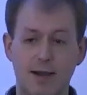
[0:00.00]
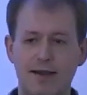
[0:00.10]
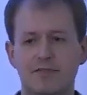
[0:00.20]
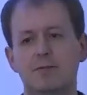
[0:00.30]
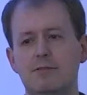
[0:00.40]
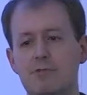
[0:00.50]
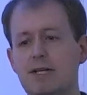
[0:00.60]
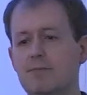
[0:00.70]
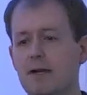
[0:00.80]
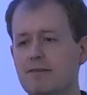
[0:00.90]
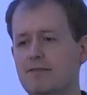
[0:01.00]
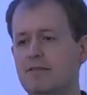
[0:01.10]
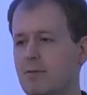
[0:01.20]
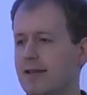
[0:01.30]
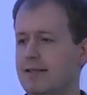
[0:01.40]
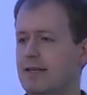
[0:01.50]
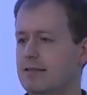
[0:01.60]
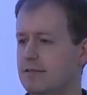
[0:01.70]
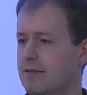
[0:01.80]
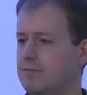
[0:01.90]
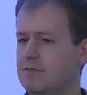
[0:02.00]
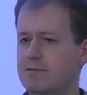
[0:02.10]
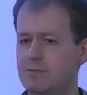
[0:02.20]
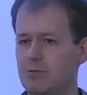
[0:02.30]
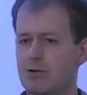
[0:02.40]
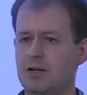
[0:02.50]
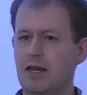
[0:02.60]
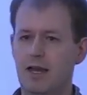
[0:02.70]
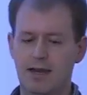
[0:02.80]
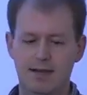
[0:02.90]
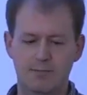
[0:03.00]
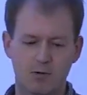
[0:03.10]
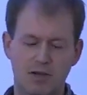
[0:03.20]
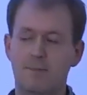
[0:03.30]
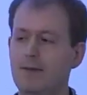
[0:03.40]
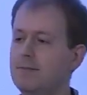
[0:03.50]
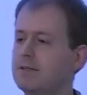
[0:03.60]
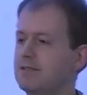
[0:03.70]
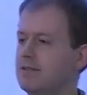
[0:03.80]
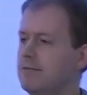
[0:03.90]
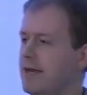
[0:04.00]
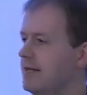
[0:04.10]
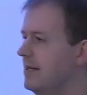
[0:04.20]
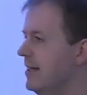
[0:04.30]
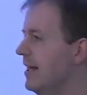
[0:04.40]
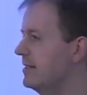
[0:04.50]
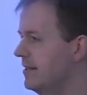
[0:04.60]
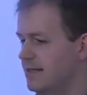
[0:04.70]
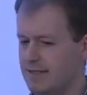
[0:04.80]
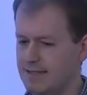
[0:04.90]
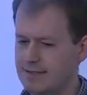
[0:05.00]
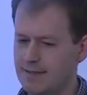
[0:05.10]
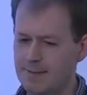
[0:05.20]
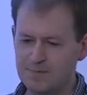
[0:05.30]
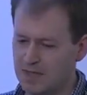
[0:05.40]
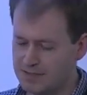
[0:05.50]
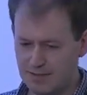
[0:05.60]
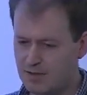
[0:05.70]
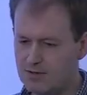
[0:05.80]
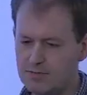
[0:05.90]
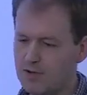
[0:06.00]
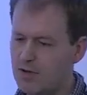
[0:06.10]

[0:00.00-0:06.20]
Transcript: You have to be really mindful of where that data's come from and what, um, what commitments you made in collecting that data. So the whole,